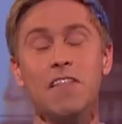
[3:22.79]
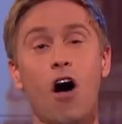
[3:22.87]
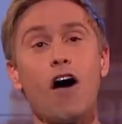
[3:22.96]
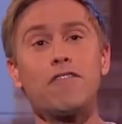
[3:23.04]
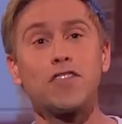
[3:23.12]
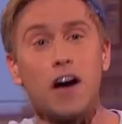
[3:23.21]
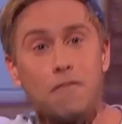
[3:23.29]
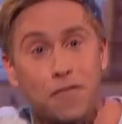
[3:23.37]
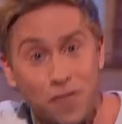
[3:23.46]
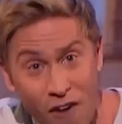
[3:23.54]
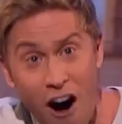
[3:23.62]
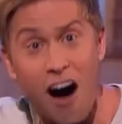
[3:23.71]
I've done
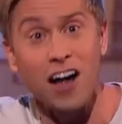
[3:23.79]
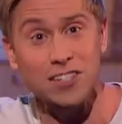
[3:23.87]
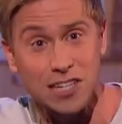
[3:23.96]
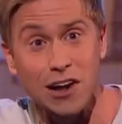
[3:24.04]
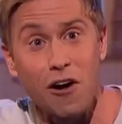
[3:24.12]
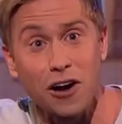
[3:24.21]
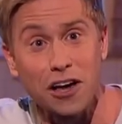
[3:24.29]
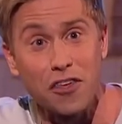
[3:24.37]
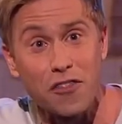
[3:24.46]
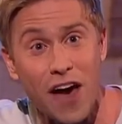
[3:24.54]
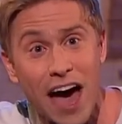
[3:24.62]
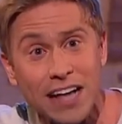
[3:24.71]
farts longer
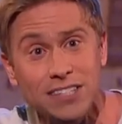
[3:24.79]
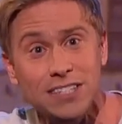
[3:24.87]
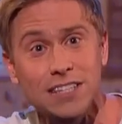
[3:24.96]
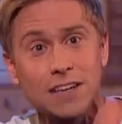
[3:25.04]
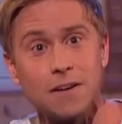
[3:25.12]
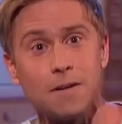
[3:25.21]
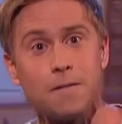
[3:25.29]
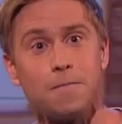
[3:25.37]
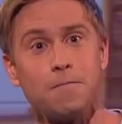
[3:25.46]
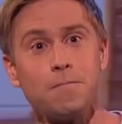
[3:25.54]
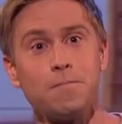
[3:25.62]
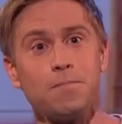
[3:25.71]
than
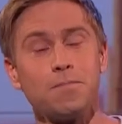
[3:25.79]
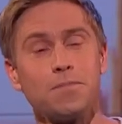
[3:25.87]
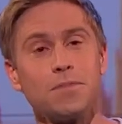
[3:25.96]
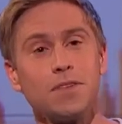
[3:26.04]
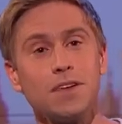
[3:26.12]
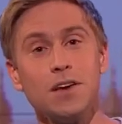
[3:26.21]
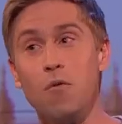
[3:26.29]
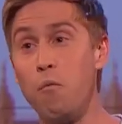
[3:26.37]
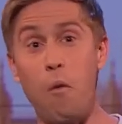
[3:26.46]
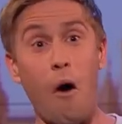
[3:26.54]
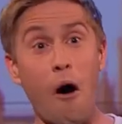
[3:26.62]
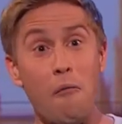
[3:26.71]
that.
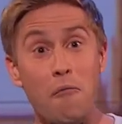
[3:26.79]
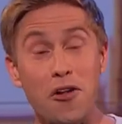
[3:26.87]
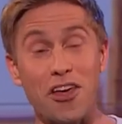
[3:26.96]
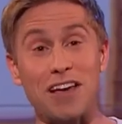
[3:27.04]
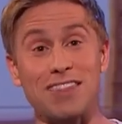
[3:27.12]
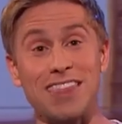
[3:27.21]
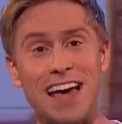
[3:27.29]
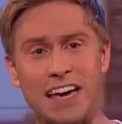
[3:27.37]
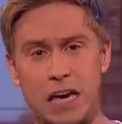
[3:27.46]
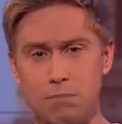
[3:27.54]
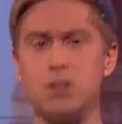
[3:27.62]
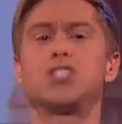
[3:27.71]
what were they
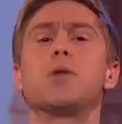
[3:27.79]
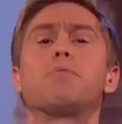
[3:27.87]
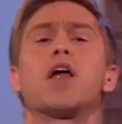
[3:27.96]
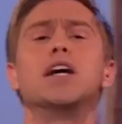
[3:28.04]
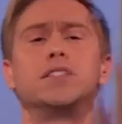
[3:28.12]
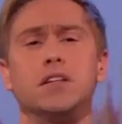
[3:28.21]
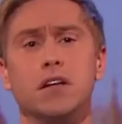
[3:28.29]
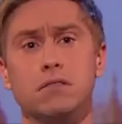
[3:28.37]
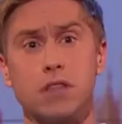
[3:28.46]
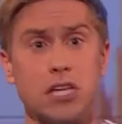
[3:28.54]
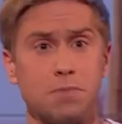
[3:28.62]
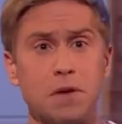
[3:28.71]
thinking? Mr.
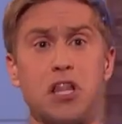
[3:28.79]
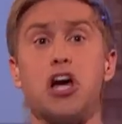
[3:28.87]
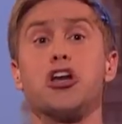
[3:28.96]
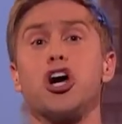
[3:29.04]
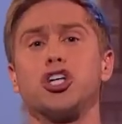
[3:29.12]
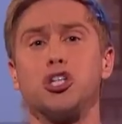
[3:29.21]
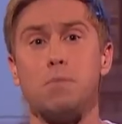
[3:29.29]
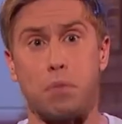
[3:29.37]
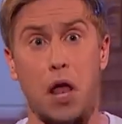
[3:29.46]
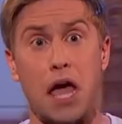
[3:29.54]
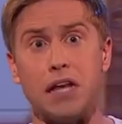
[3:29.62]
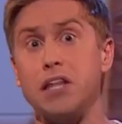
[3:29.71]
President, there's been a Russian
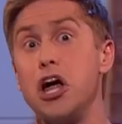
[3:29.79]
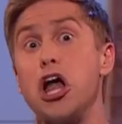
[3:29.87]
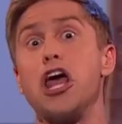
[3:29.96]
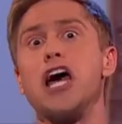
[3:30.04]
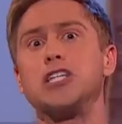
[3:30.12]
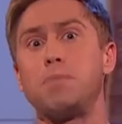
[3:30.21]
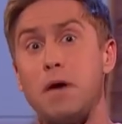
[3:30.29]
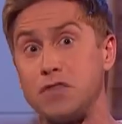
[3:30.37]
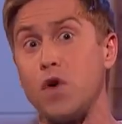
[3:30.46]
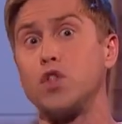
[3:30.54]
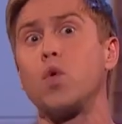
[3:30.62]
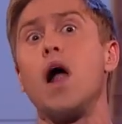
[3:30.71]
plane in our airspace
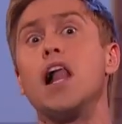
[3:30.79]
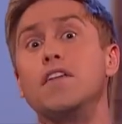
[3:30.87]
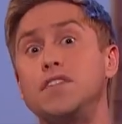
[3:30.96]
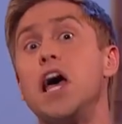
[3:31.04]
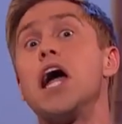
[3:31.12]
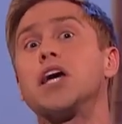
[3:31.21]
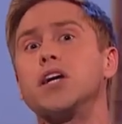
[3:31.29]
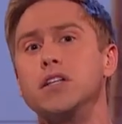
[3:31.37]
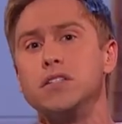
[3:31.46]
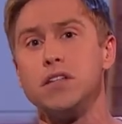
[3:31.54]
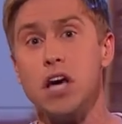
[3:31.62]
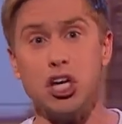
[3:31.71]
for 12
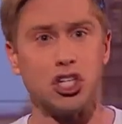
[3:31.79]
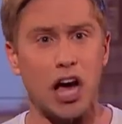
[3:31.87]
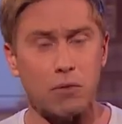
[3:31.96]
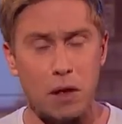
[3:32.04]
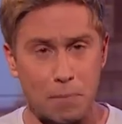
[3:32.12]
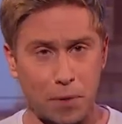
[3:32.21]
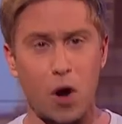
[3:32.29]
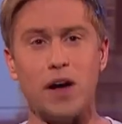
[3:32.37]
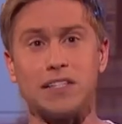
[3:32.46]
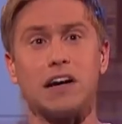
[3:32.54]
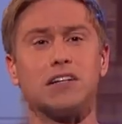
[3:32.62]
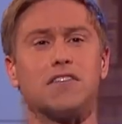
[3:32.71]
seconds. Shall we blow
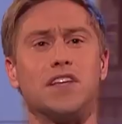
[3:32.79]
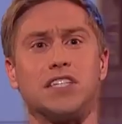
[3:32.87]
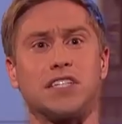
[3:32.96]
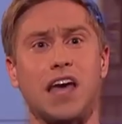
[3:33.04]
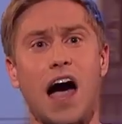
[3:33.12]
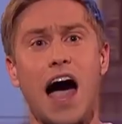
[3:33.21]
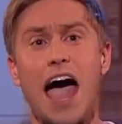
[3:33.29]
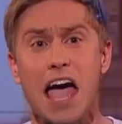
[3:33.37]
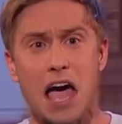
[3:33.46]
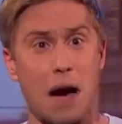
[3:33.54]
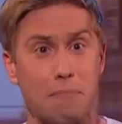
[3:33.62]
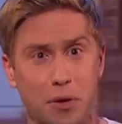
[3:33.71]
it out of the sky
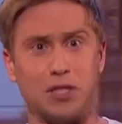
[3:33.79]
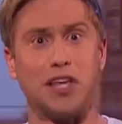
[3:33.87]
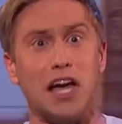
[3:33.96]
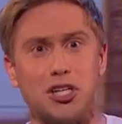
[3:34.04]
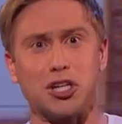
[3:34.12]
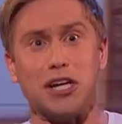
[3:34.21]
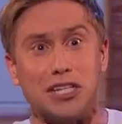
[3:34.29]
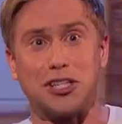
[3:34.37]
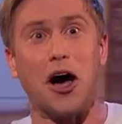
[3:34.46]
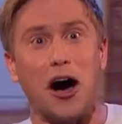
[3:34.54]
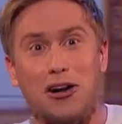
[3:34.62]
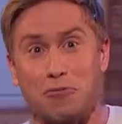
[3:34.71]
and potentially
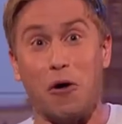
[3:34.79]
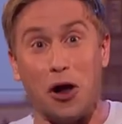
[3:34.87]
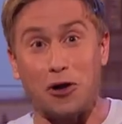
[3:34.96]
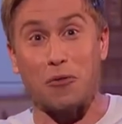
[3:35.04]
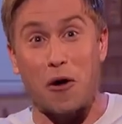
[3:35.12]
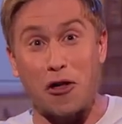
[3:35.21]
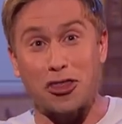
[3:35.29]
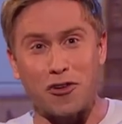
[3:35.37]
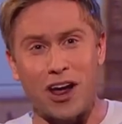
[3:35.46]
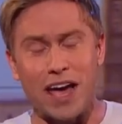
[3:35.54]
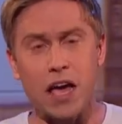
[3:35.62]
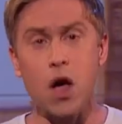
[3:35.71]
start World War
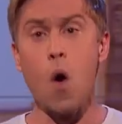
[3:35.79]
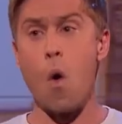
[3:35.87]
III?